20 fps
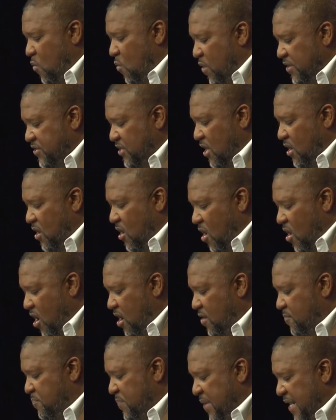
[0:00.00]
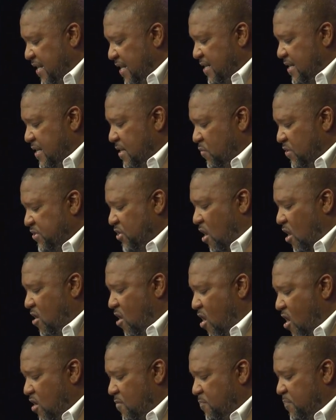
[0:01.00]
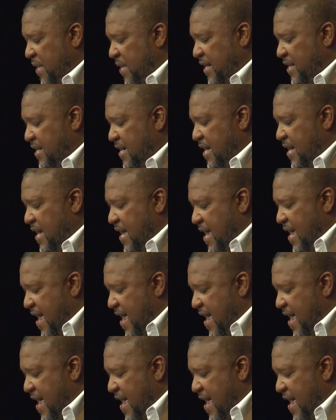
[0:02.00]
was our heartbeat